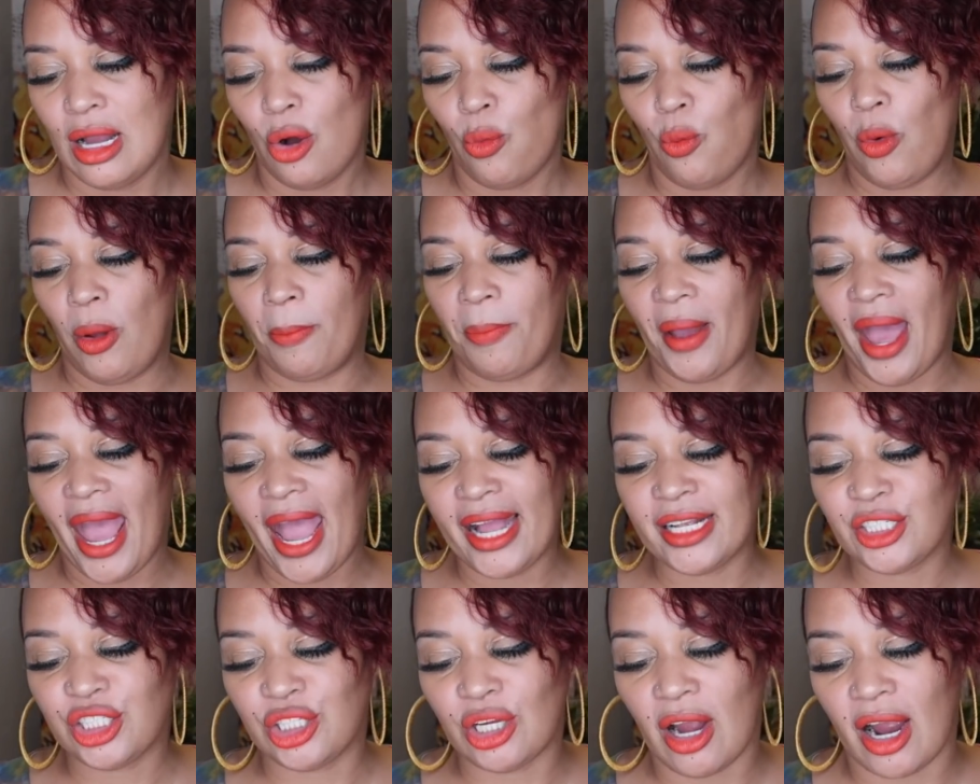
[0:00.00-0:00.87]
When
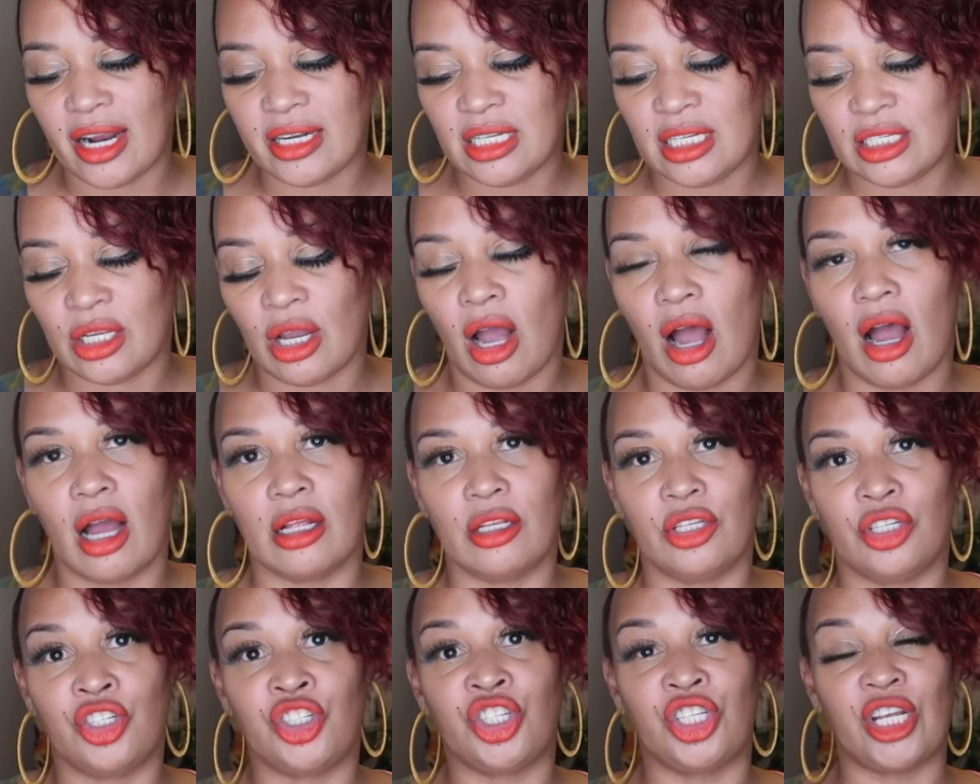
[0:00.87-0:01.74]
Paige starts
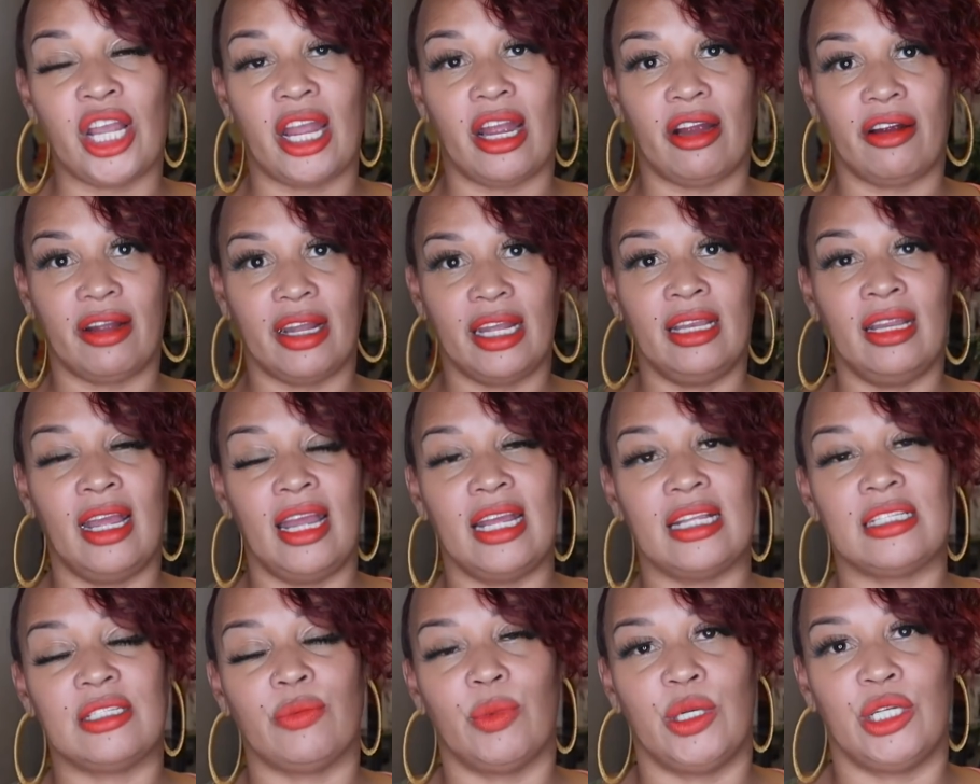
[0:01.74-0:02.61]
sharing,
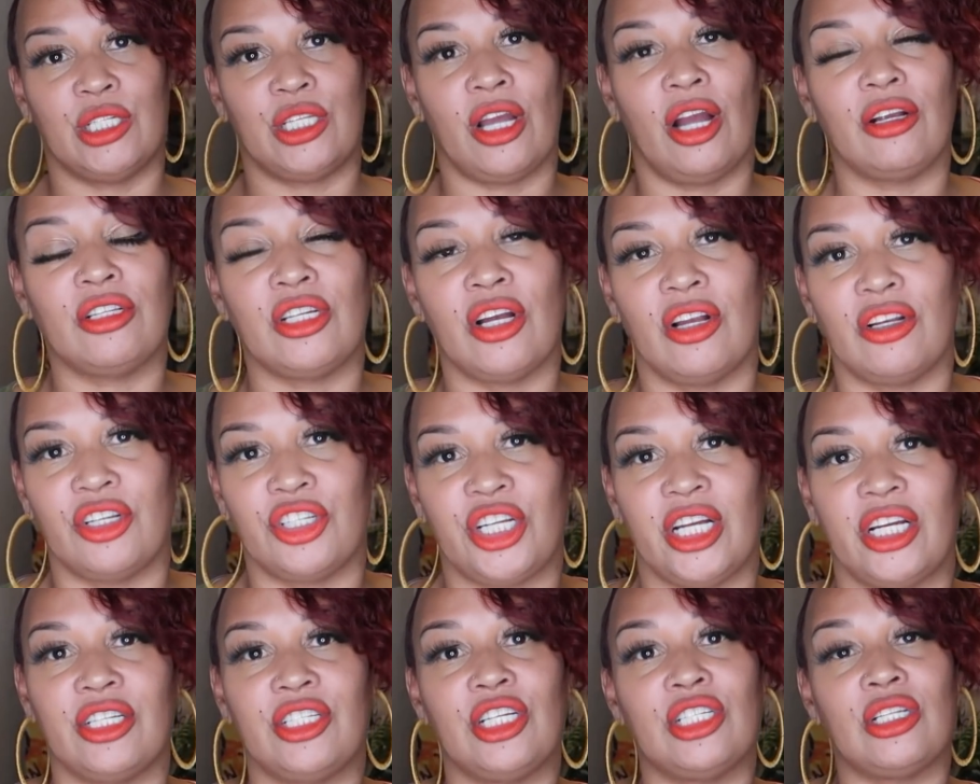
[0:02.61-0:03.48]
it's when it's her turn to
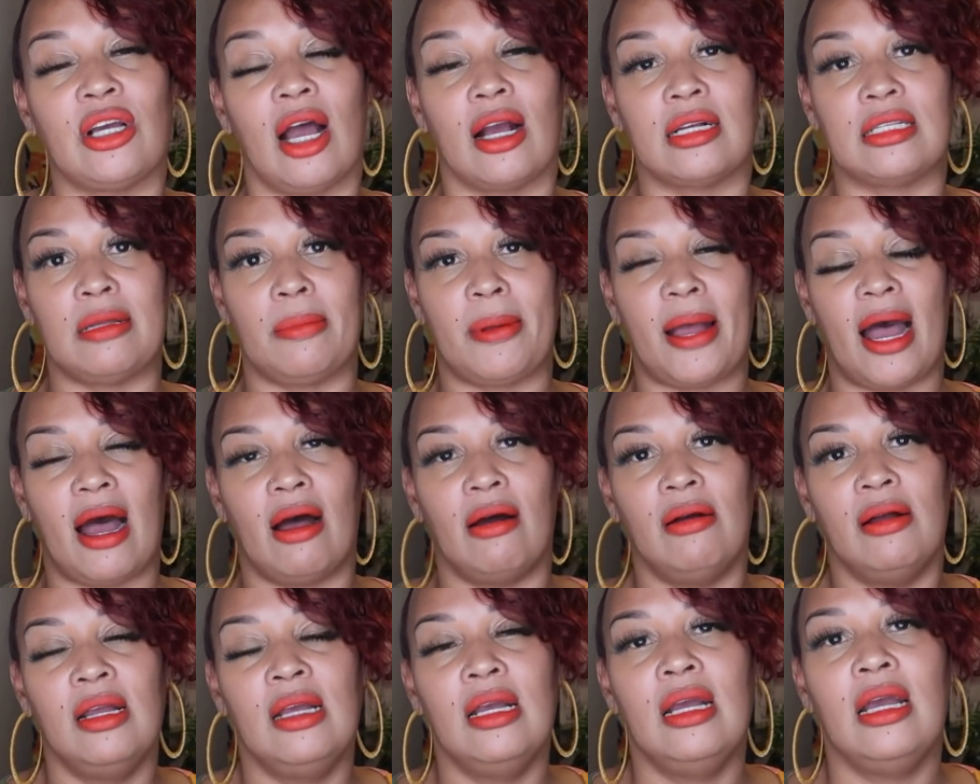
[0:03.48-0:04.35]
share, she talks
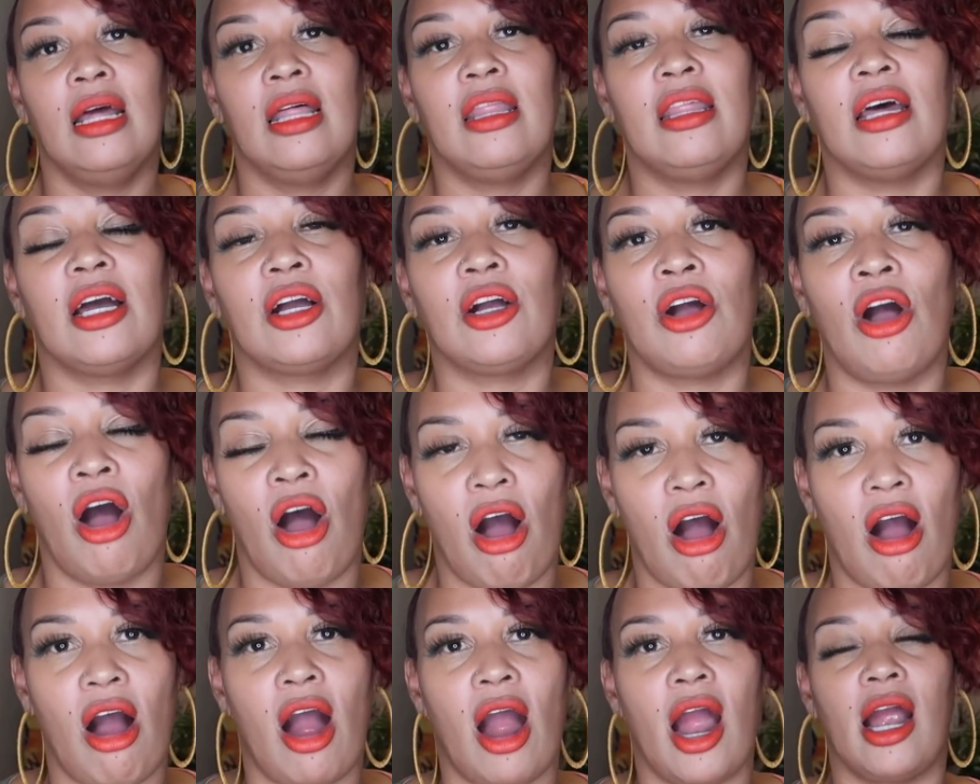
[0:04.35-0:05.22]
about the
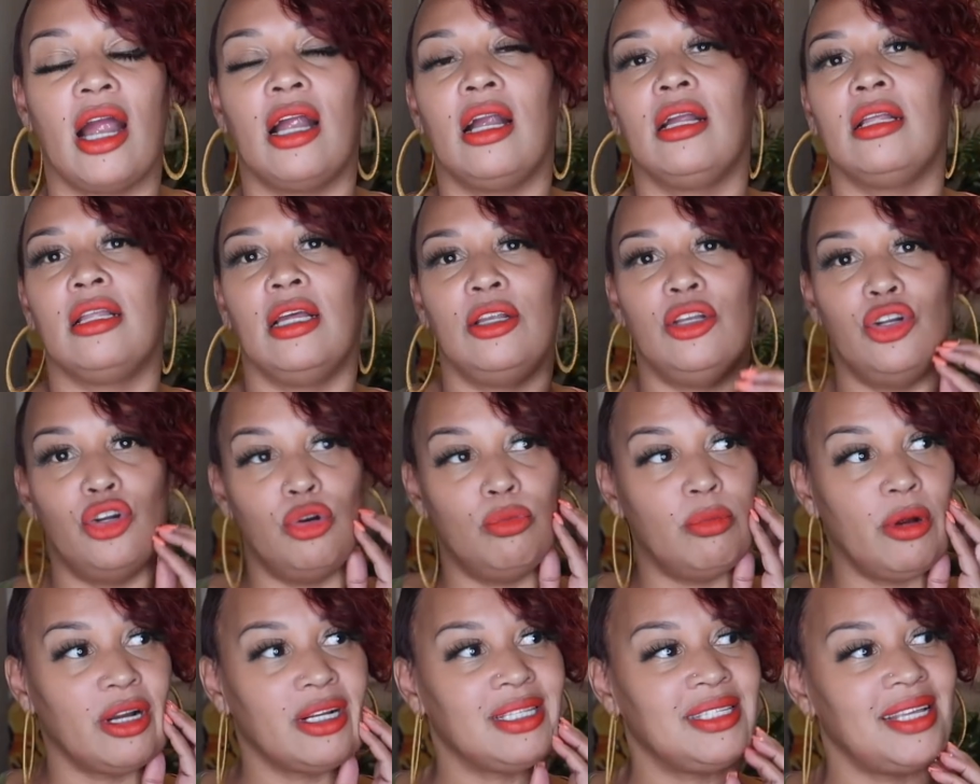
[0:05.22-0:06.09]
car, the new
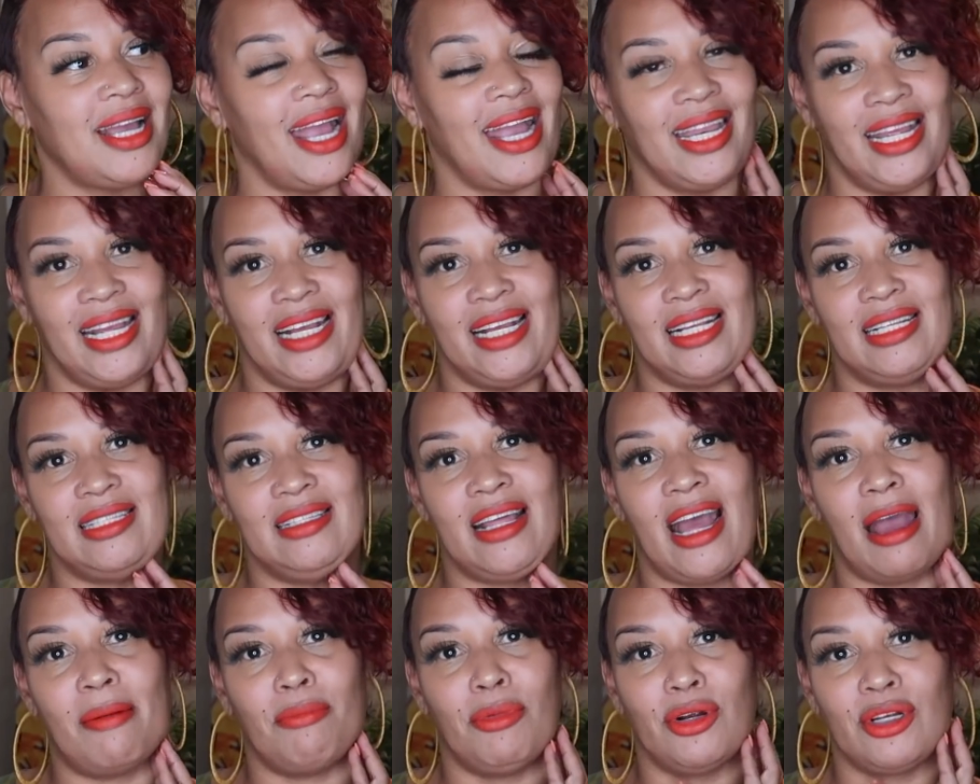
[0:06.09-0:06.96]
Mercedes
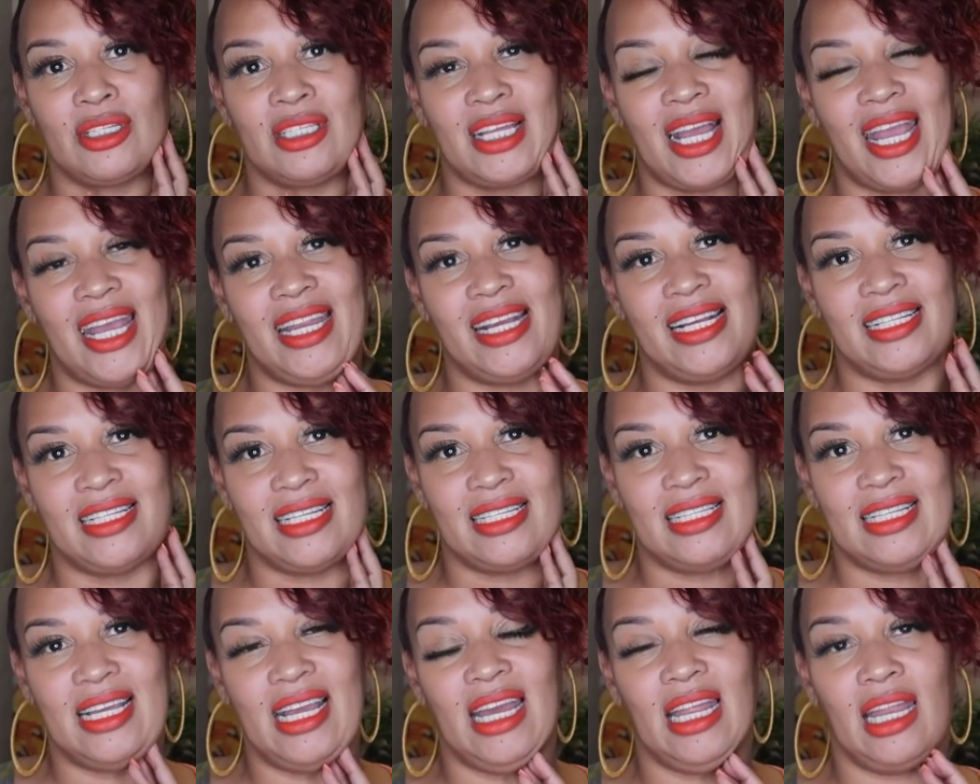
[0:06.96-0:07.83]
that Mercedes
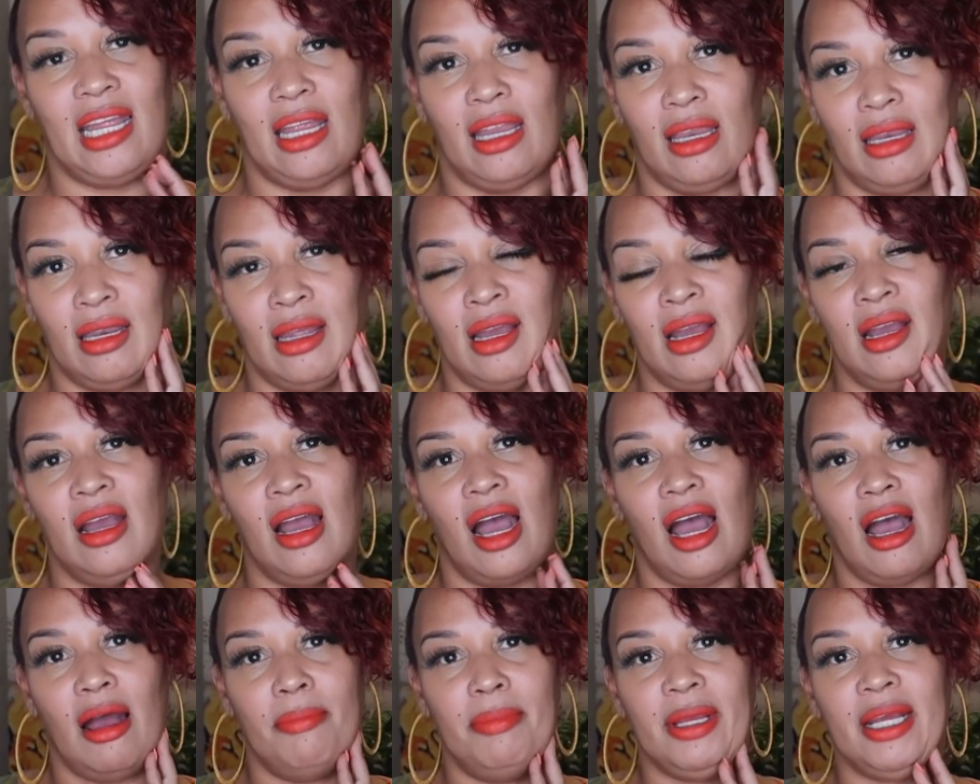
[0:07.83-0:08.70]
is getting
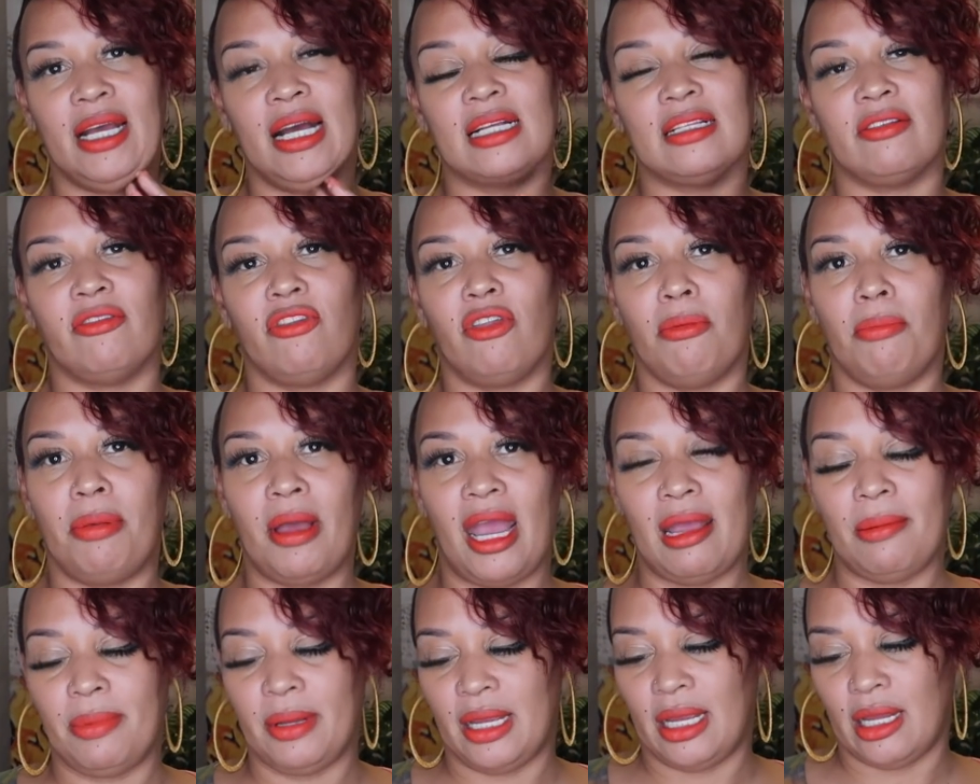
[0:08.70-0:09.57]
because of the
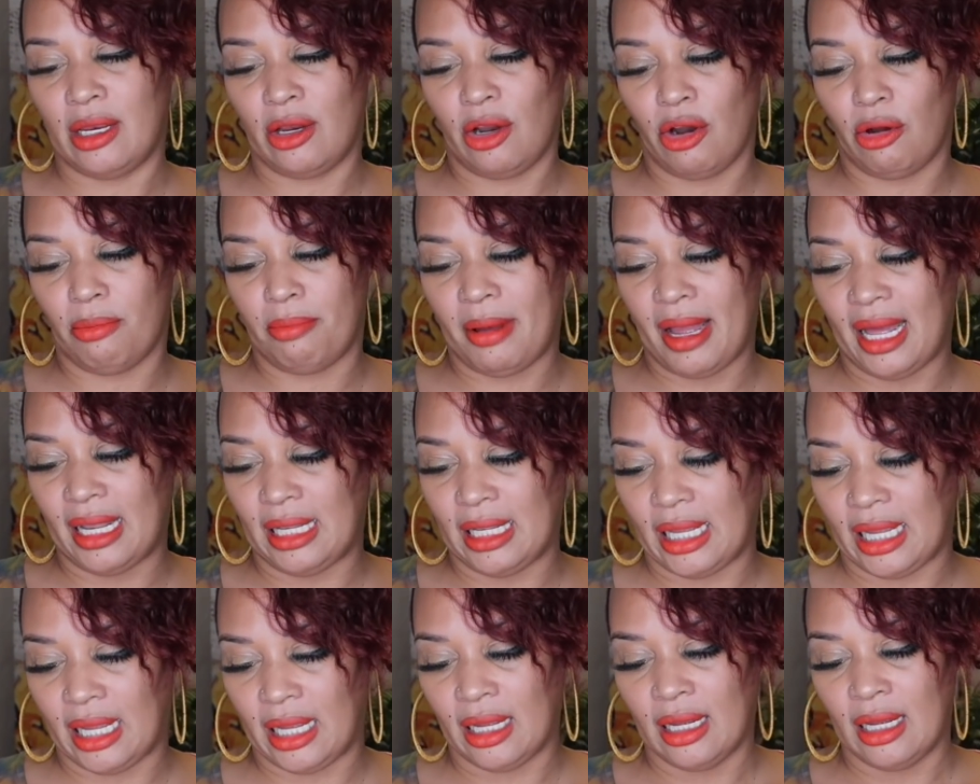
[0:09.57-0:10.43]
baby in her
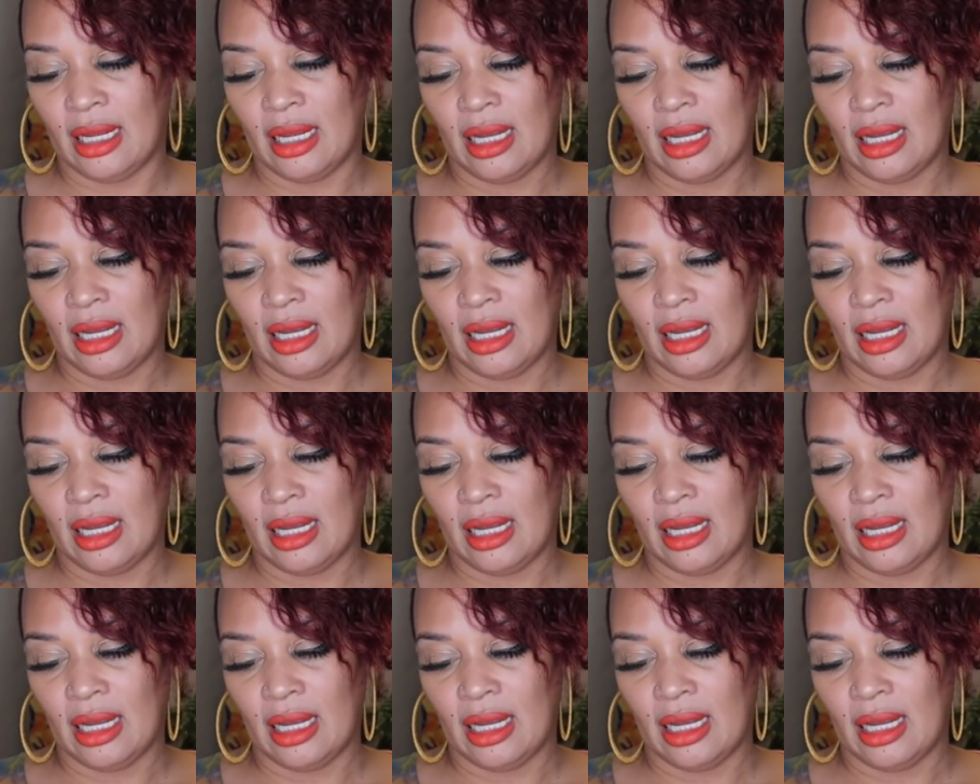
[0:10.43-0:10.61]
belly,